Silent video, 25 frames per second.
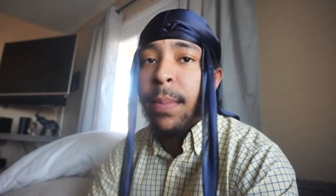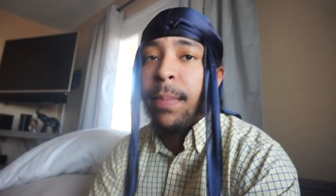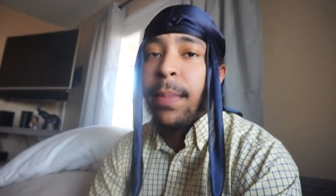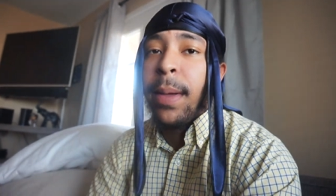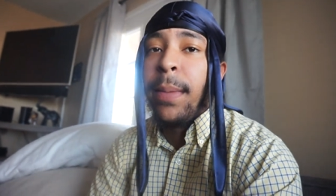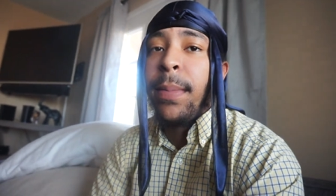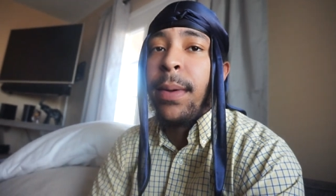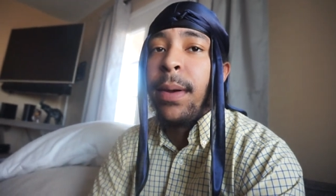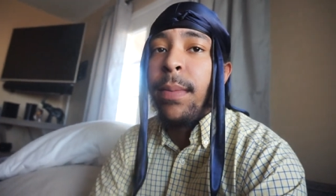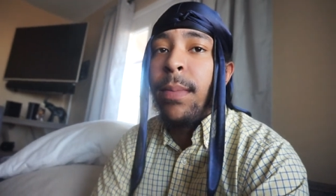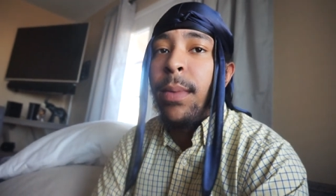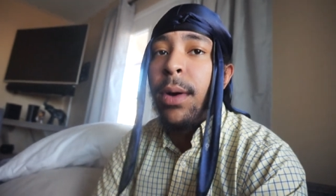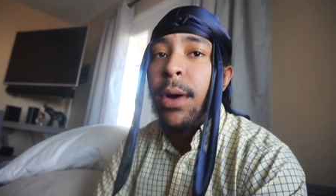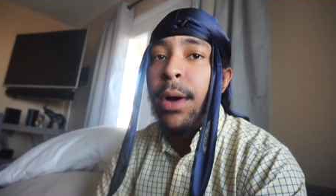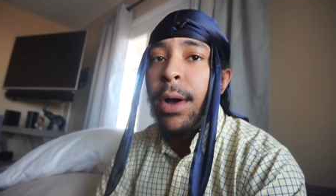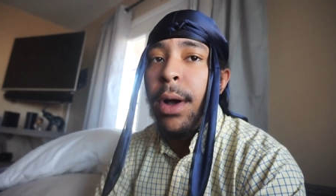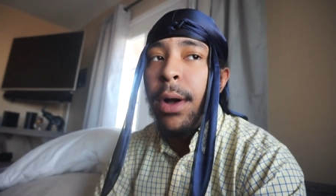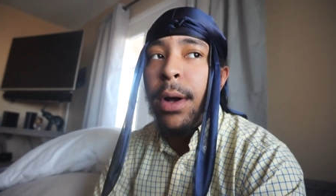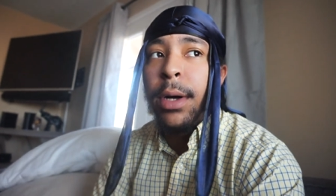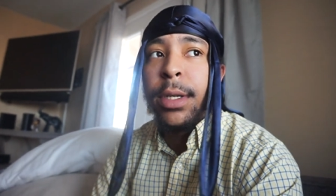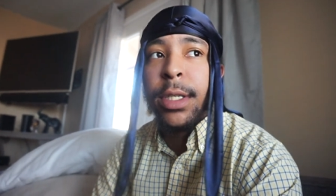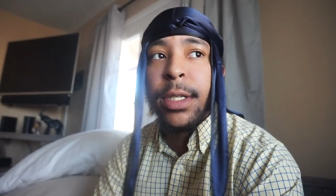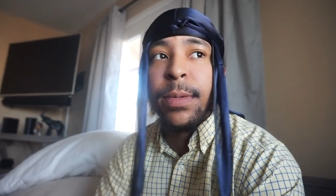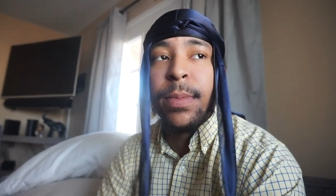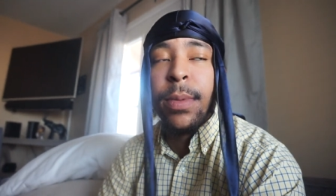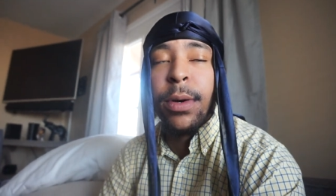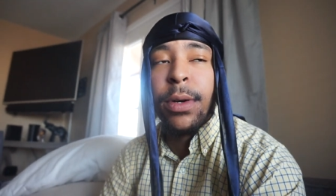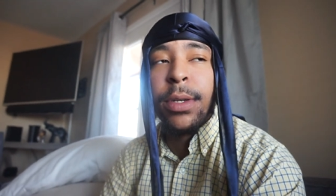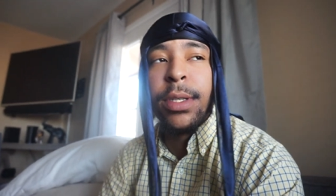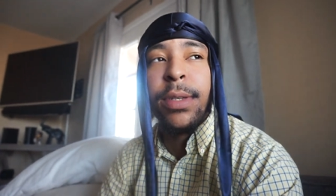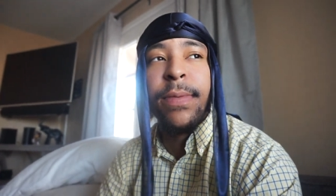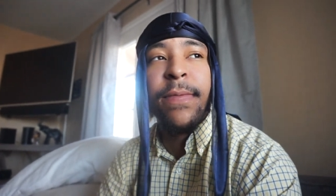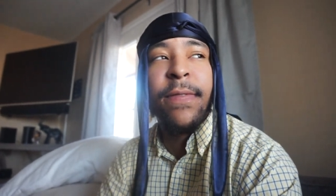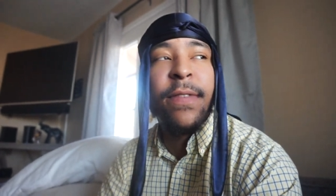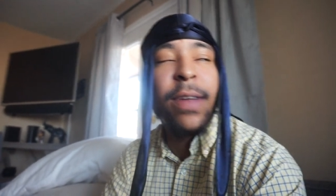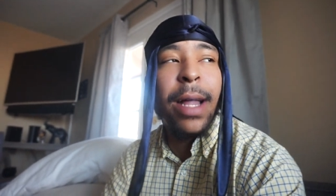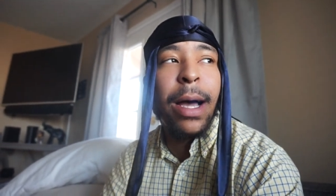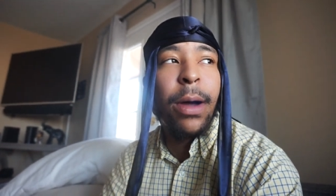Maybe tomorrow I'll smoke
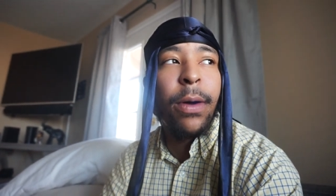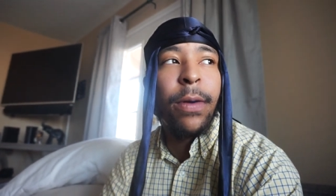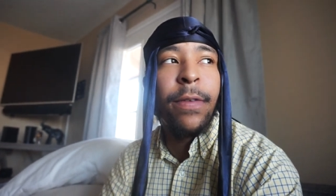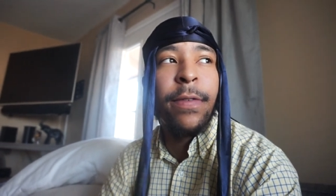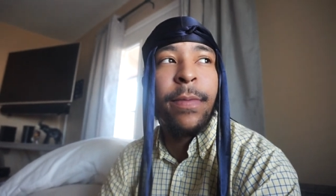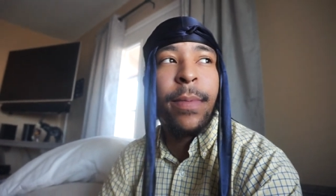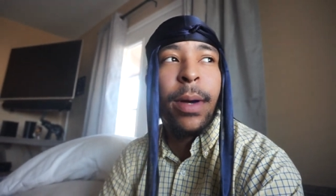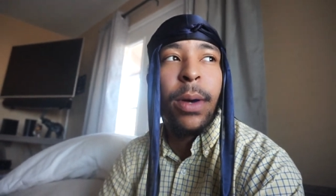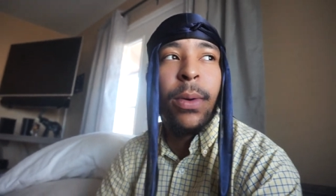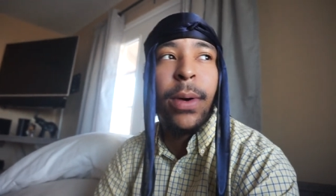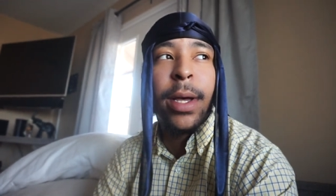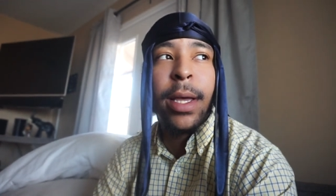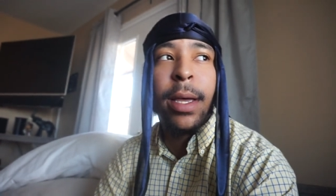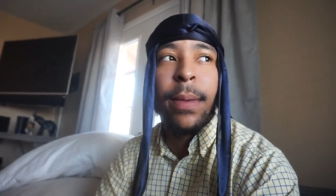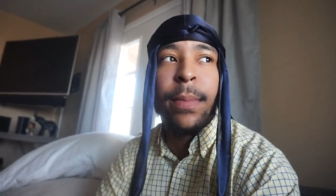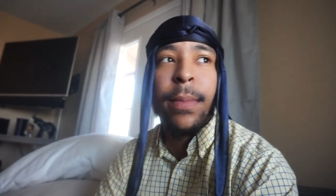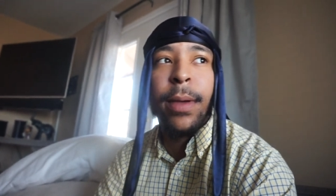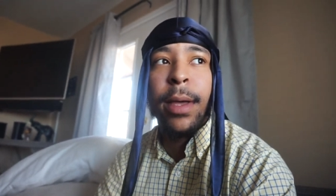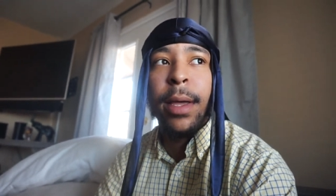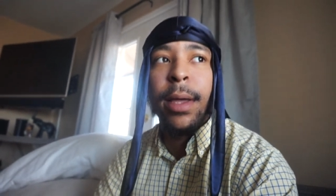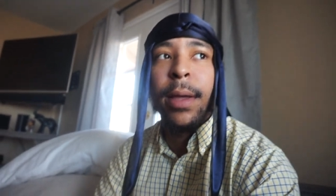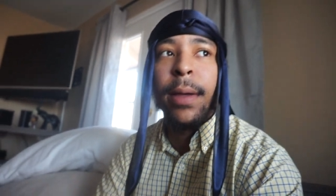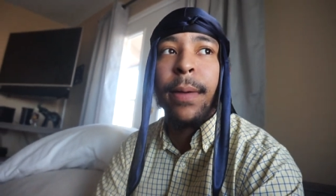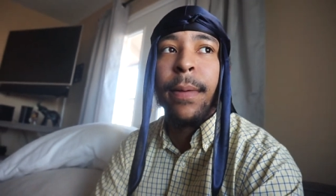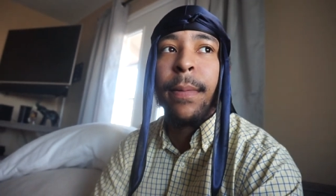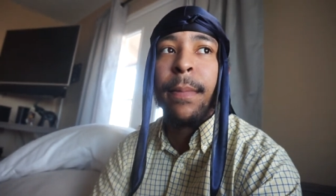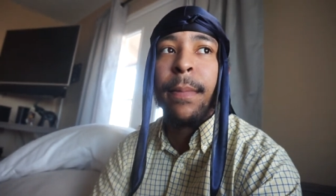some flower for my wake and bake.